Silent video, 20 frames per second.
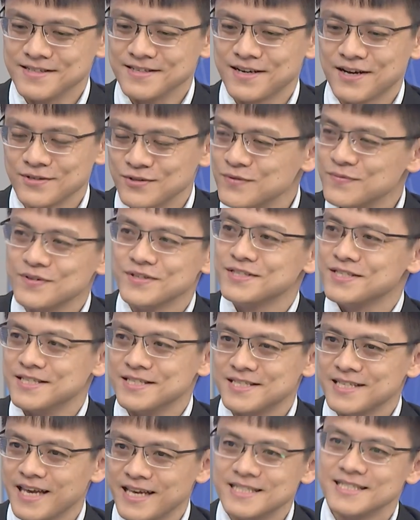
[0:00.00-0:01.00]

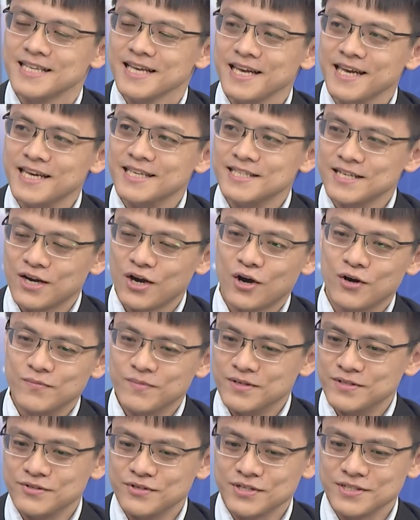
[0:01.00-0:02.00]
controversies, and then the
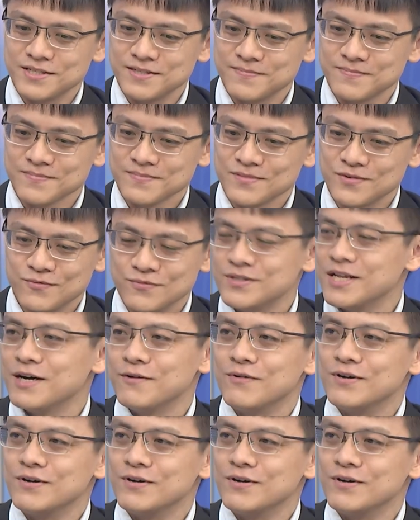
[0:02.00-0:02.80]
government just do not